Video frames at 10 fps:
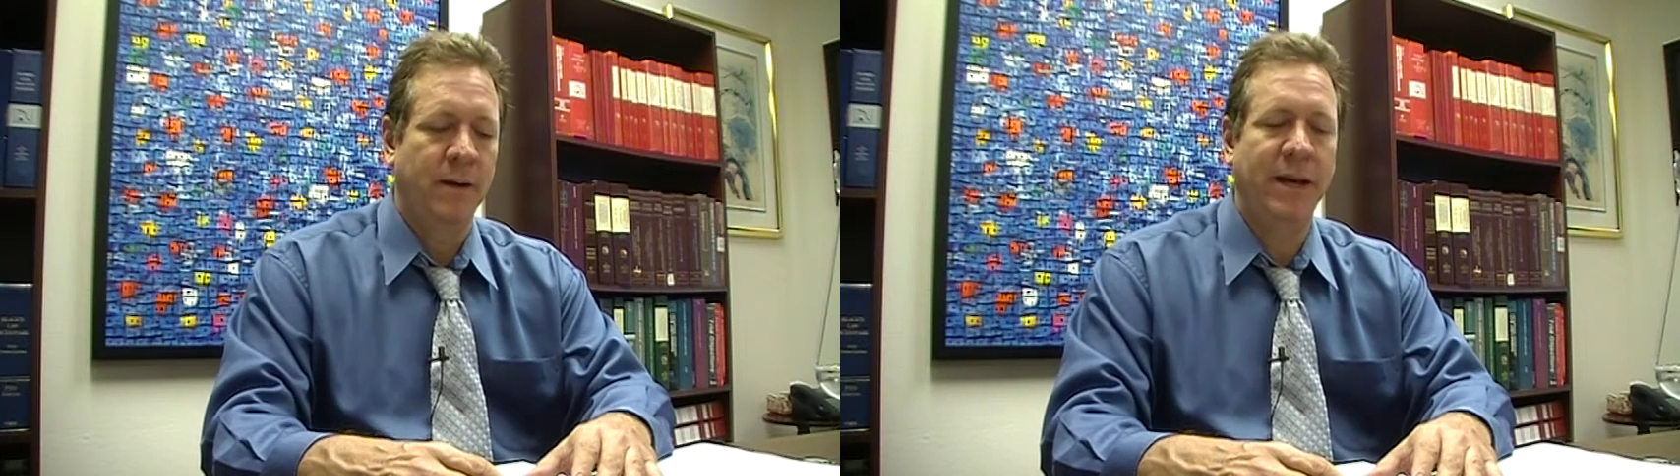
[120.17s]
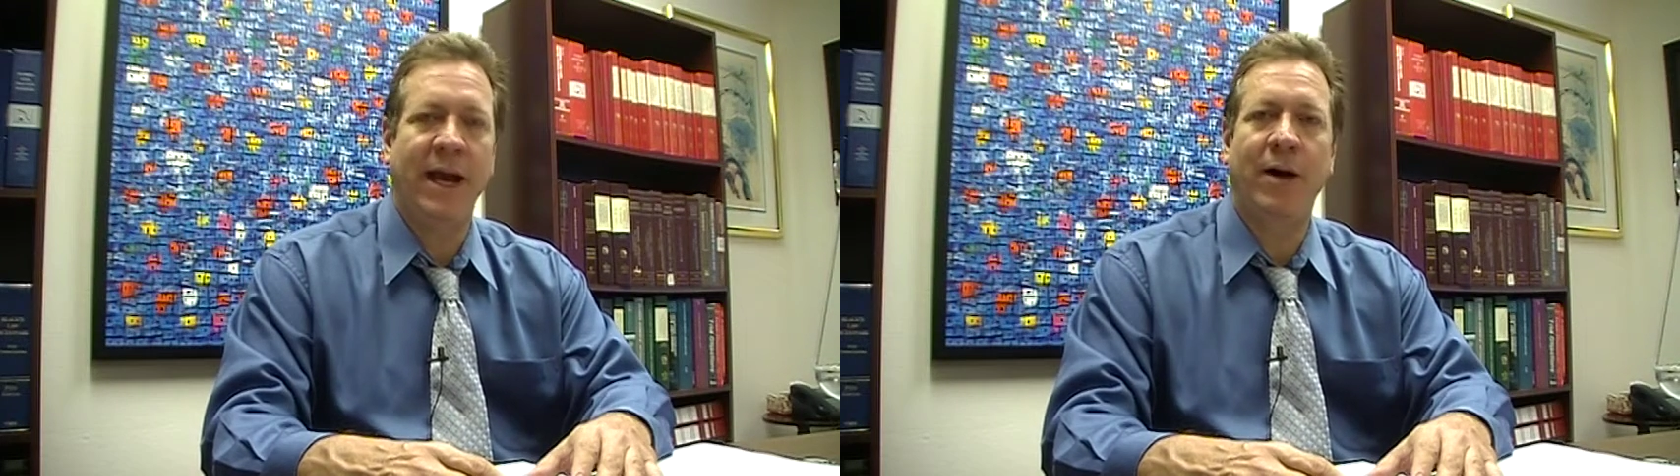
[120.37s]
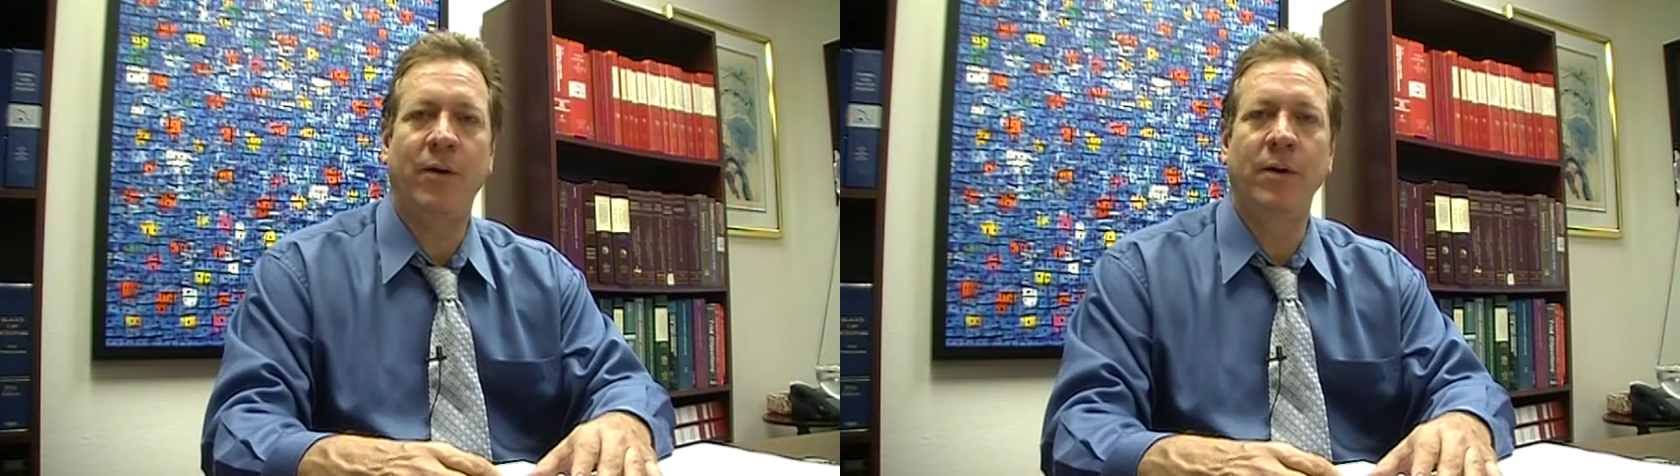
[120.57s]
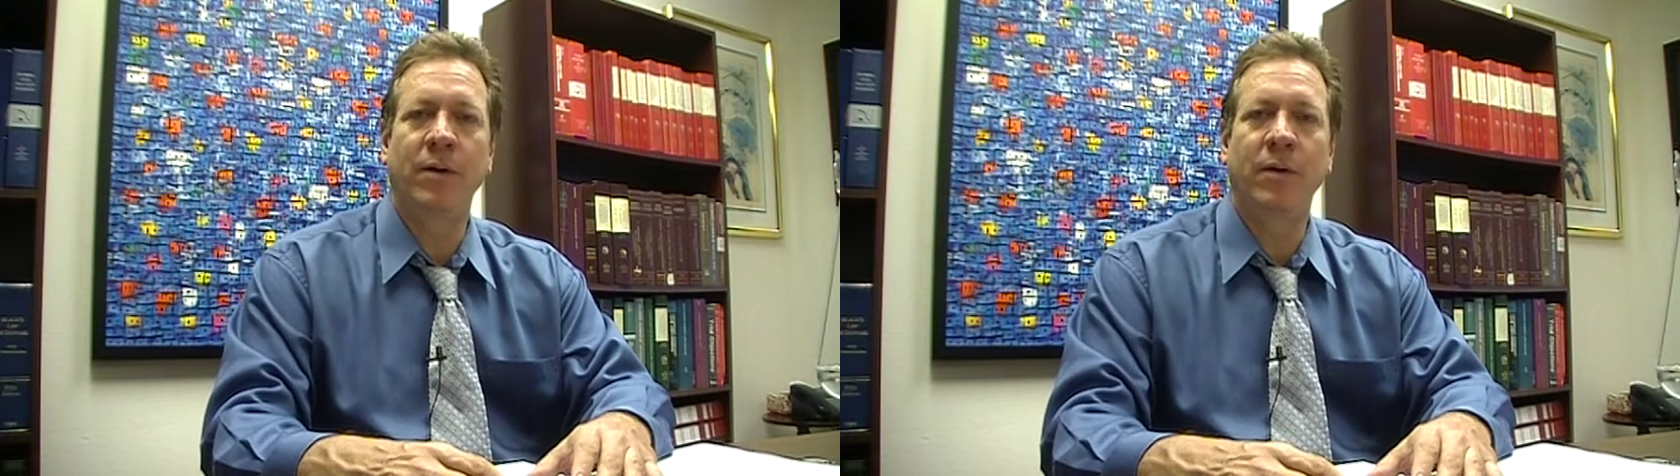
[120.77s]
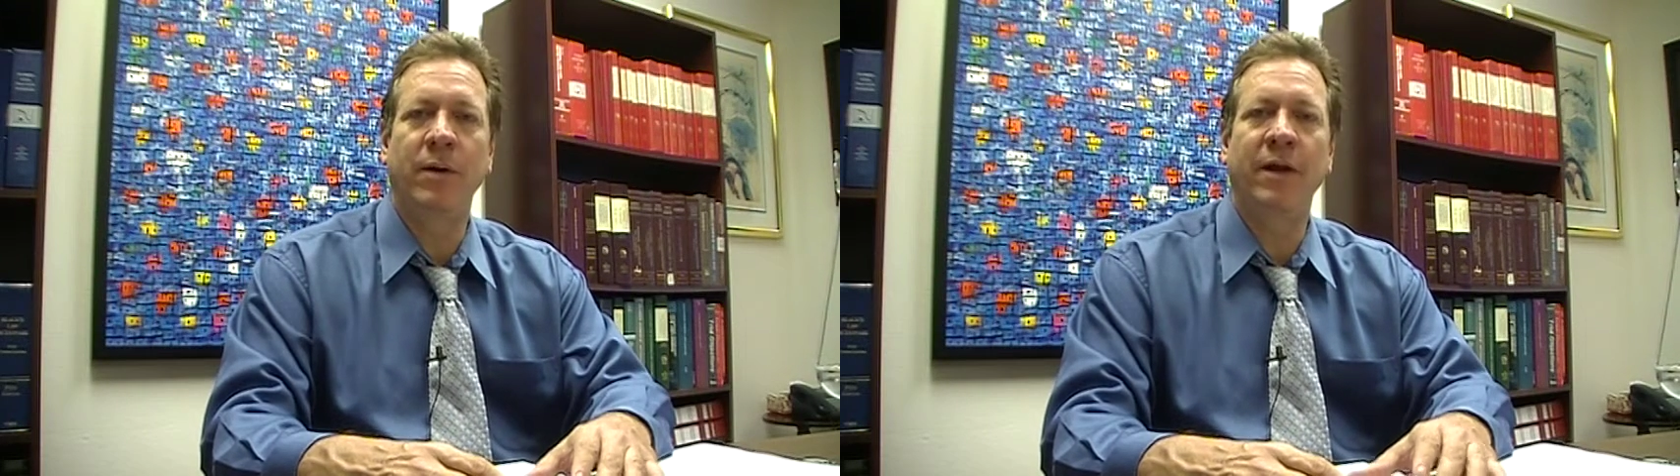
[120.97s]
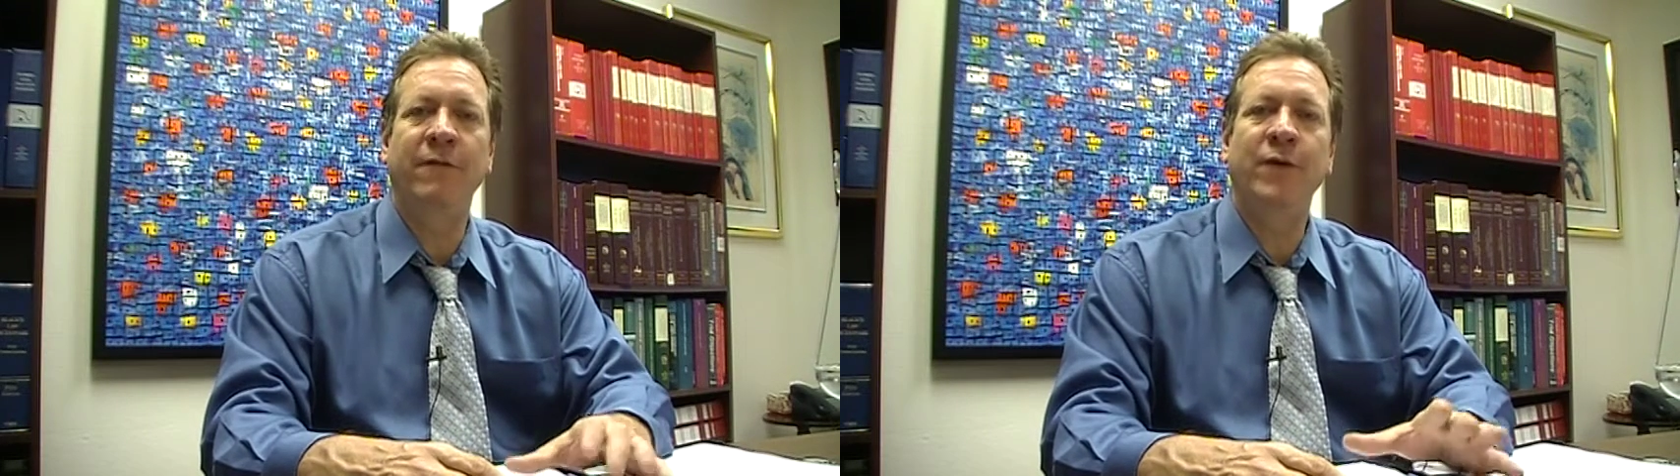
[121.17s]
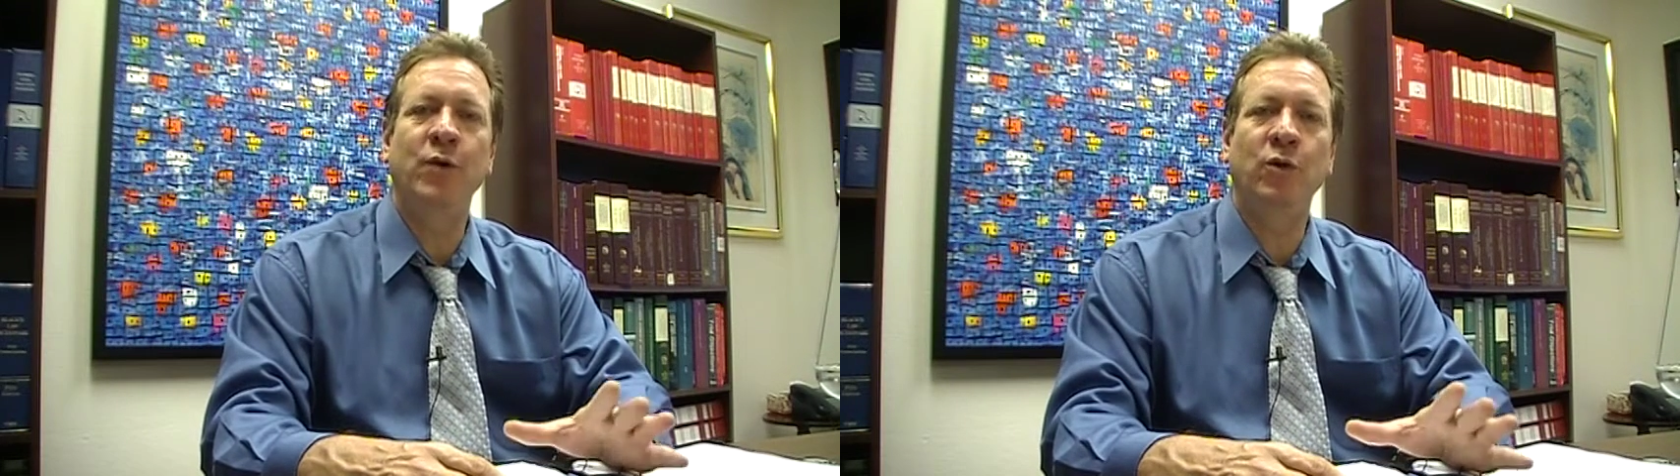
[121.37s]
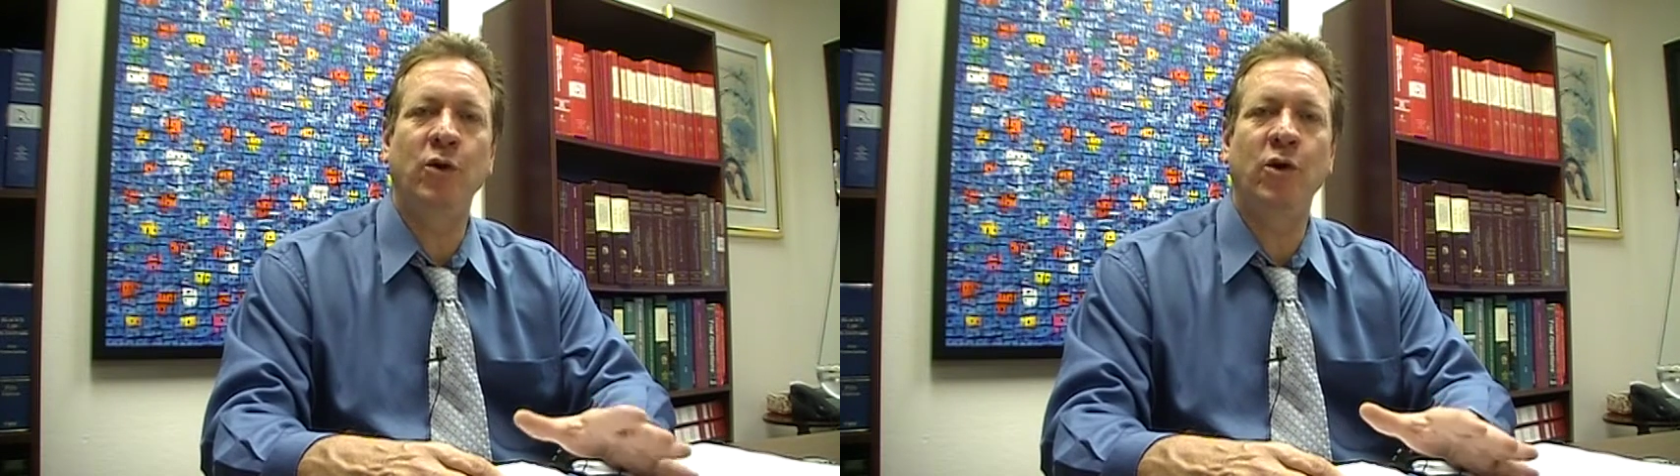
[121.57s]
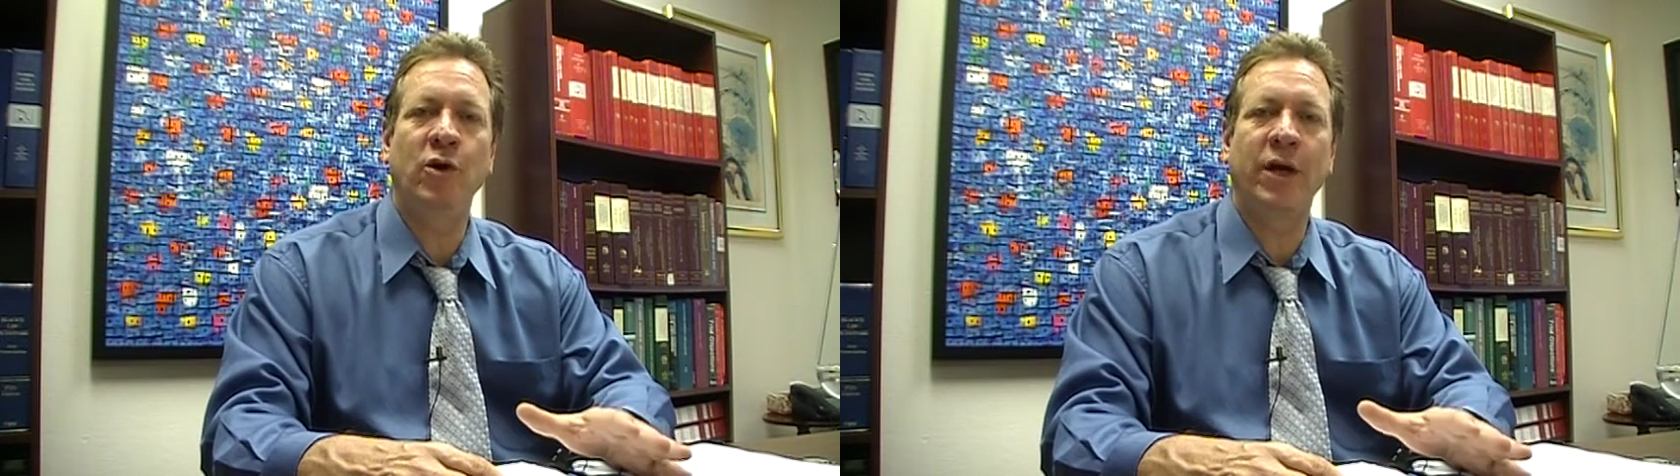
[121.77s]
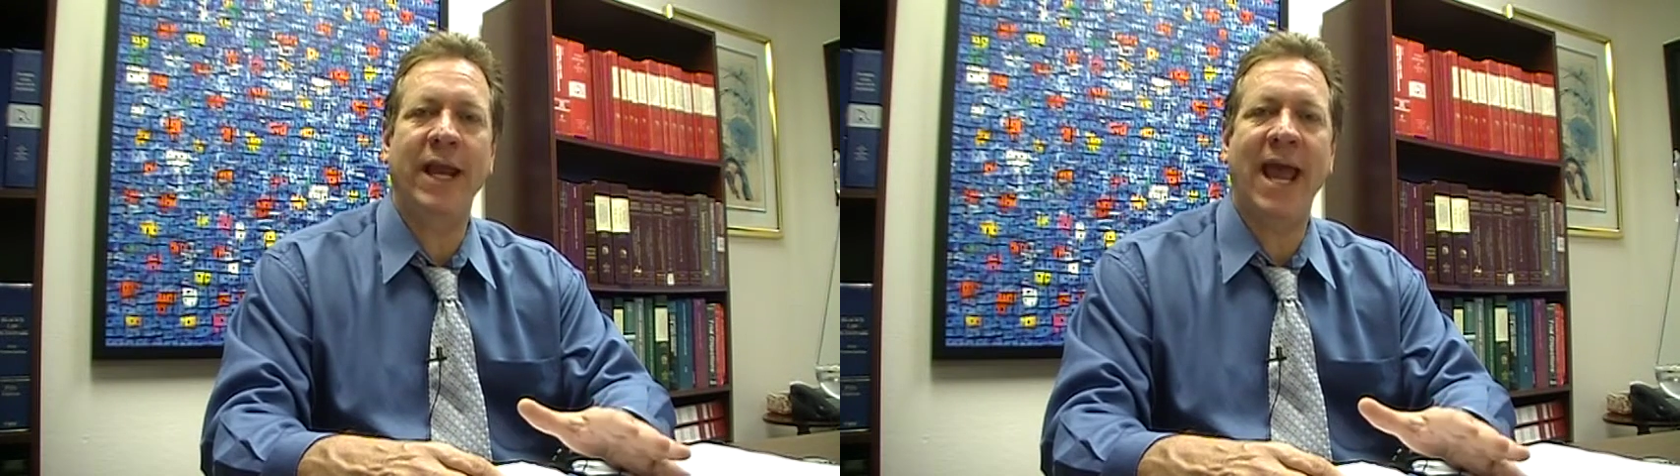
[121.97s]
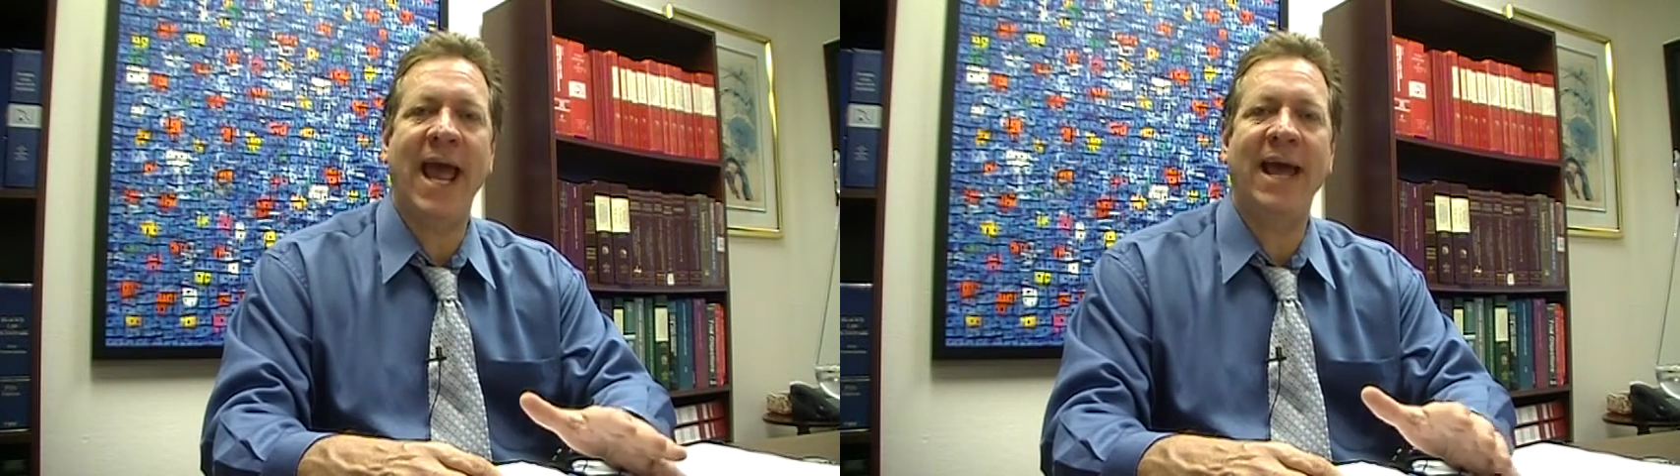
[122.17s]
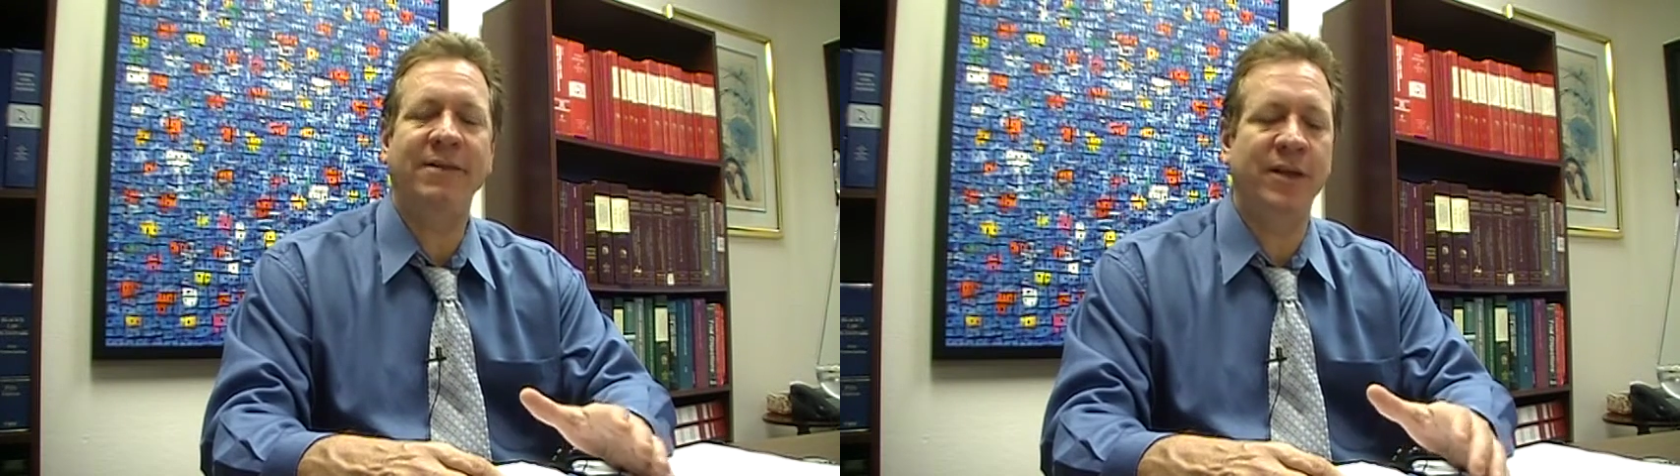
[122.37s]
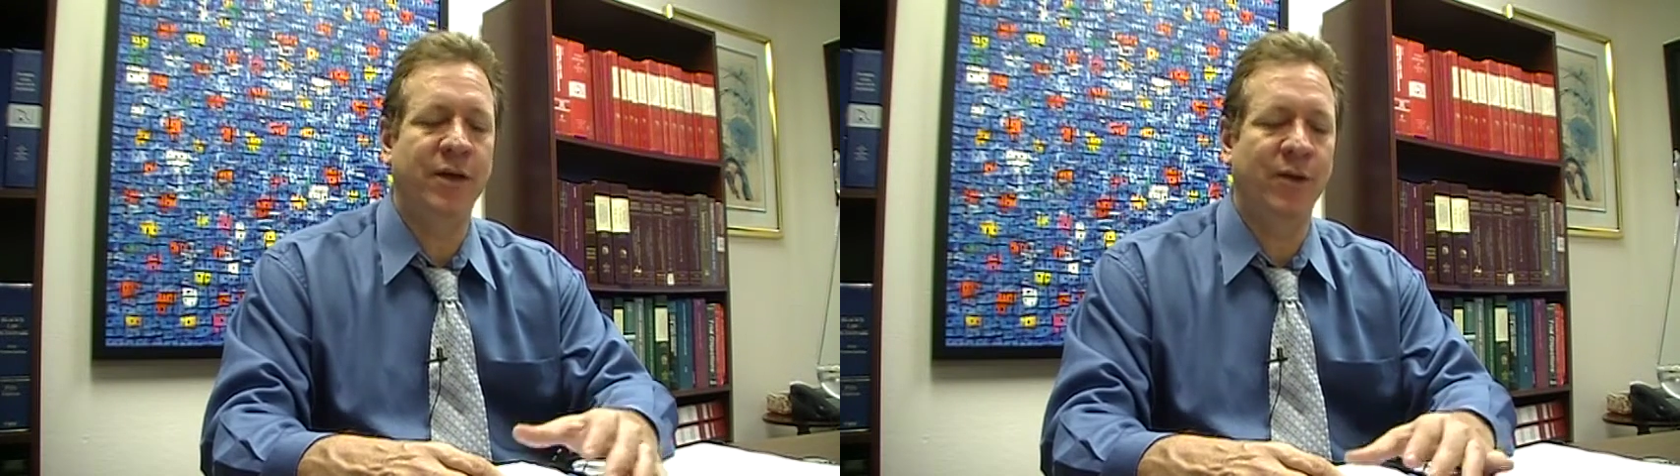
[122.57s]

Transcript: Now, if you look at the